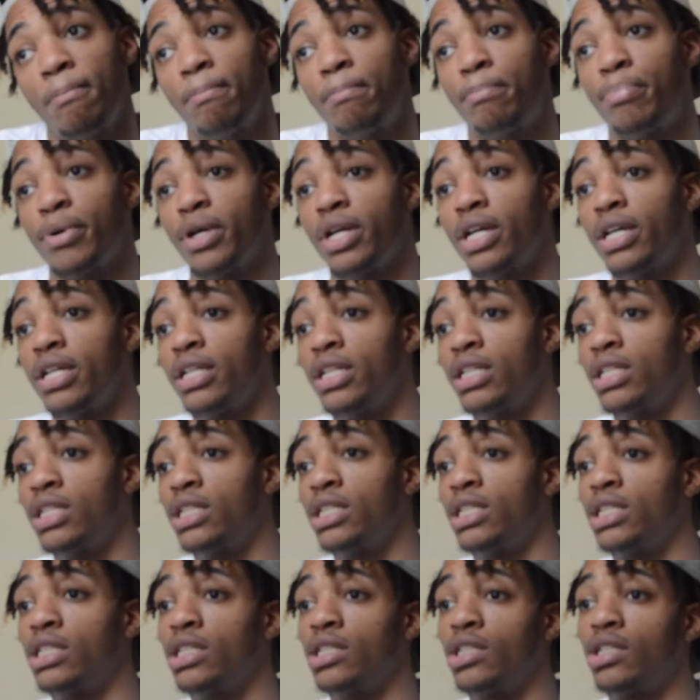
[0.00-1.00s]
But
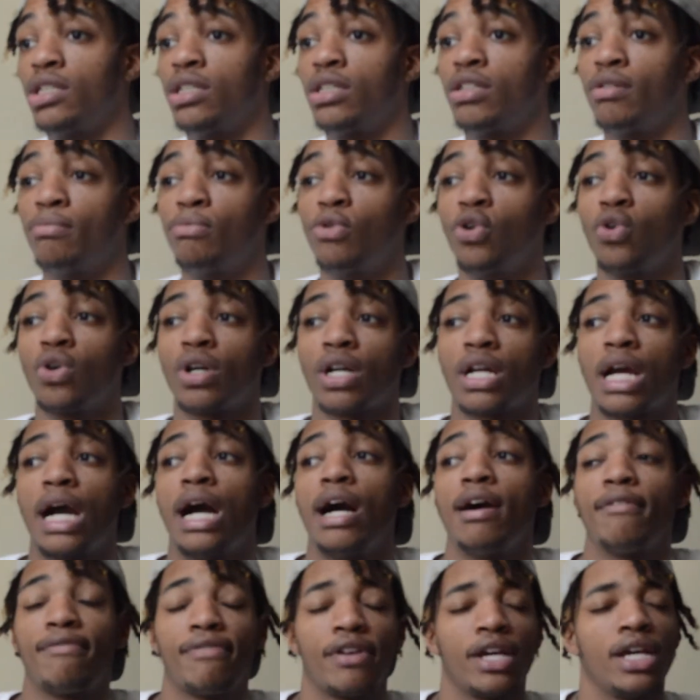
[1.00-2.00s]
the more
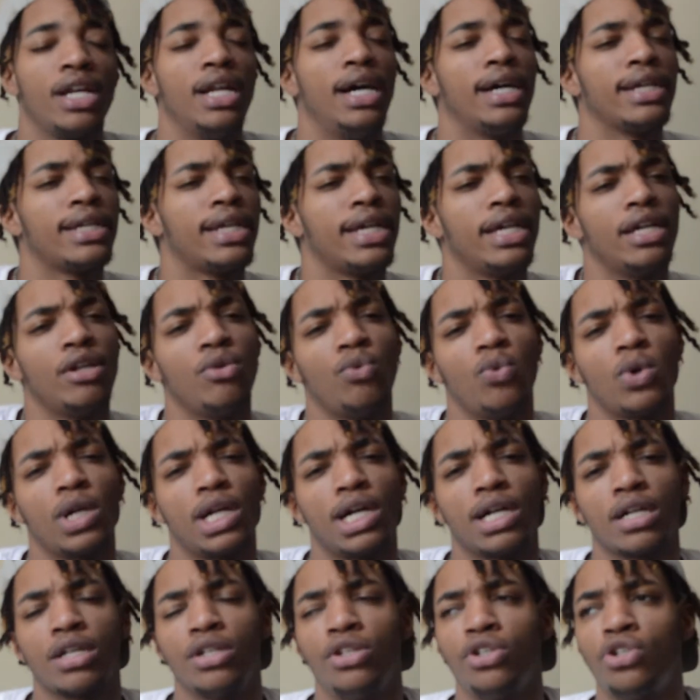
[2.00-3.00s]
confident I get in what
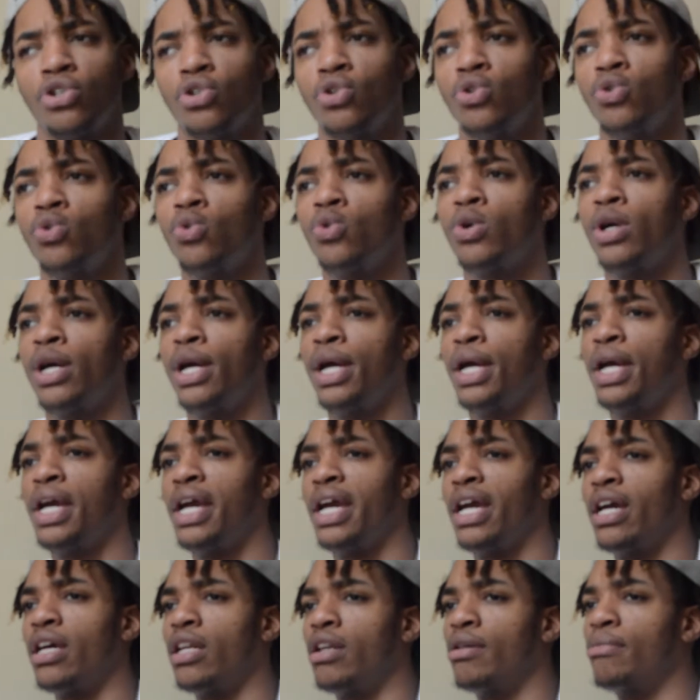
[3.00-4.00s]
I can do,
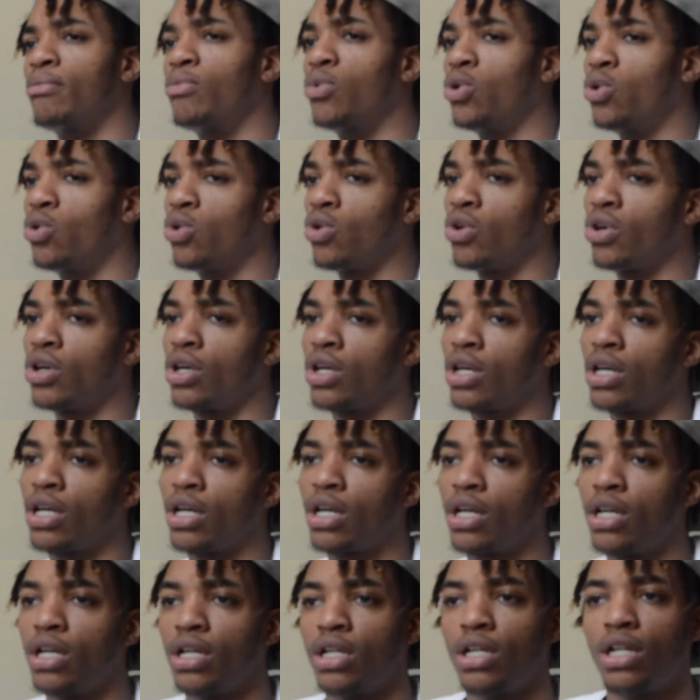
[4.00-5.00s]
and the
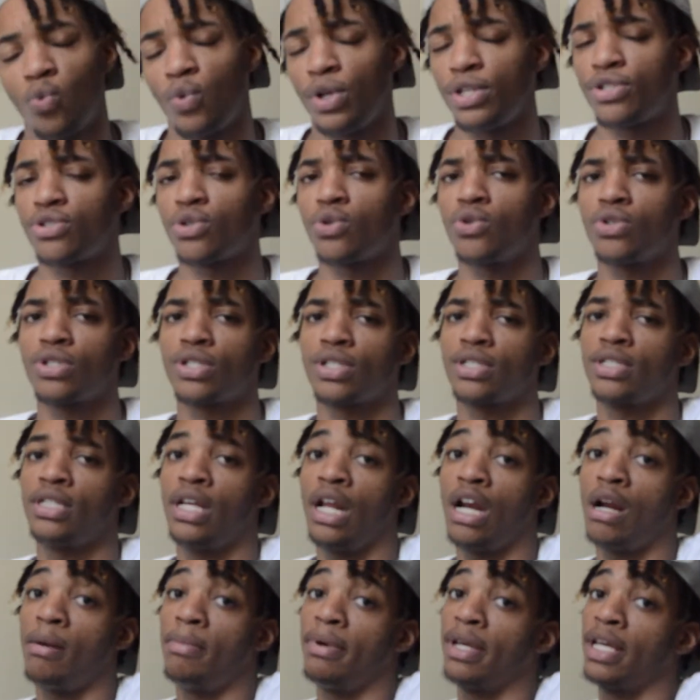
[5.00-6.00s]
more resources
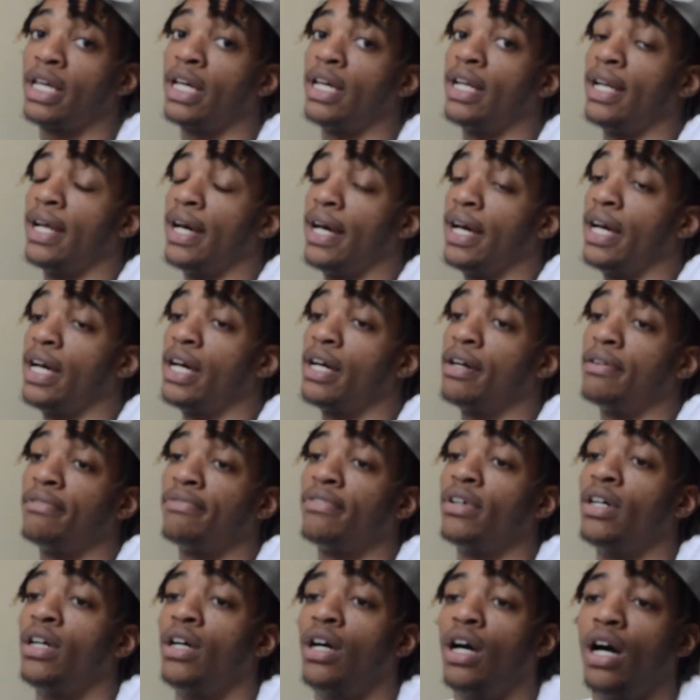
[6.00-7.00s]
that I begin to
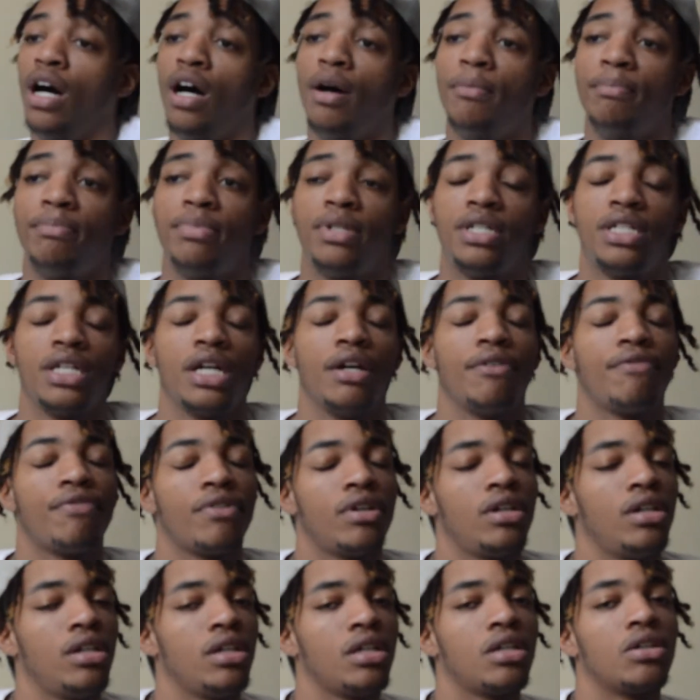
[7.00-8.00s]
have, I'm
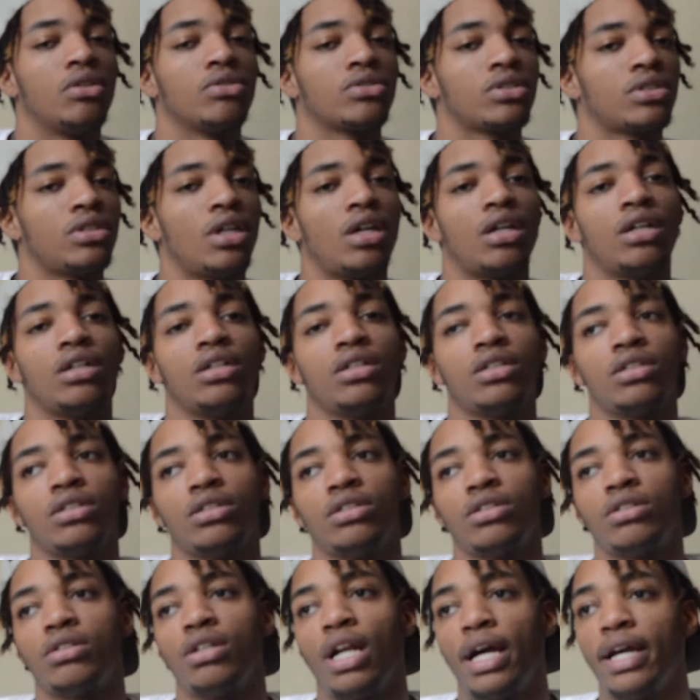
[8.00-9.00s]
definitely gonna start
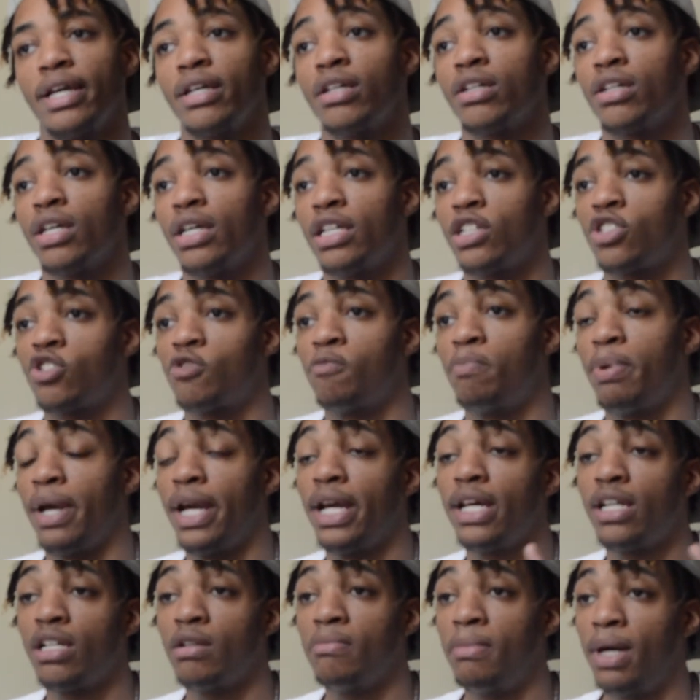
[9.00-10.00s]
like
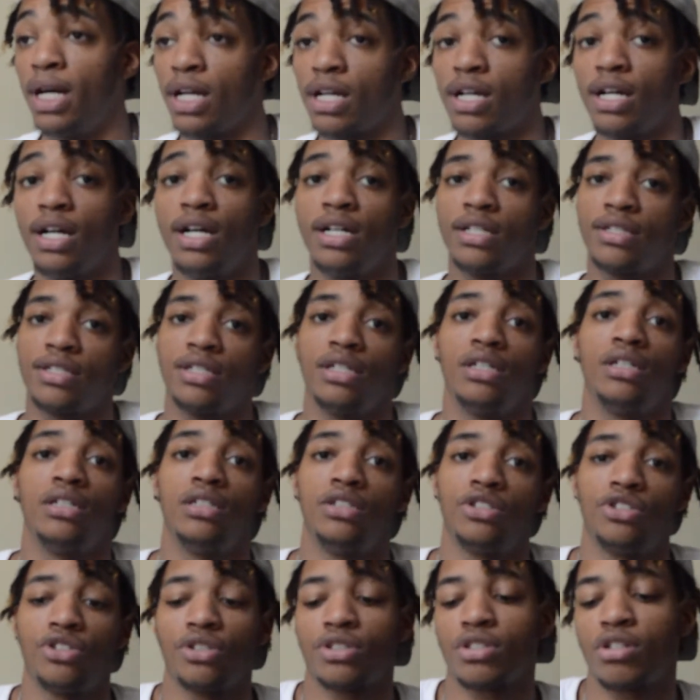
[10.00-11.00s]
expanding my content, and
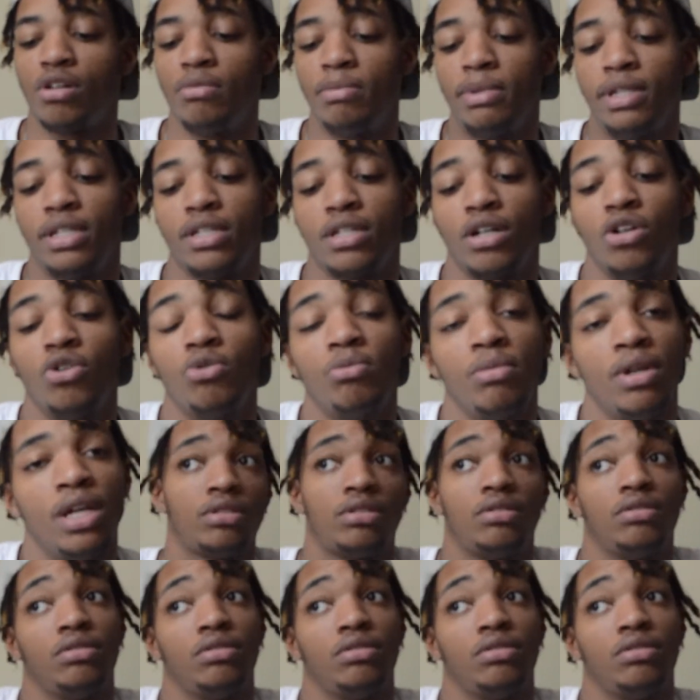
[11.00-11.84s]
it's just gonna be dope.